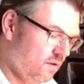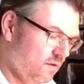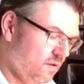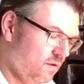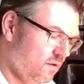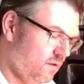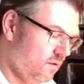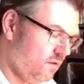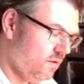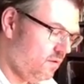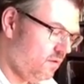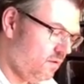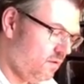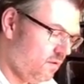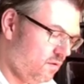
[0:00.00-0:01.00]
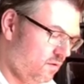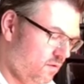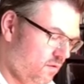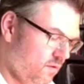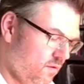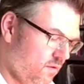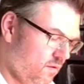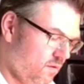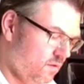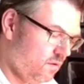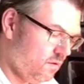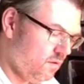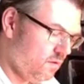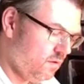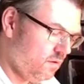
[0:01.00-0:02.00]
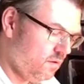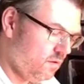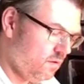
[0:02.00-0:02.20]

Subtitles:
(silence)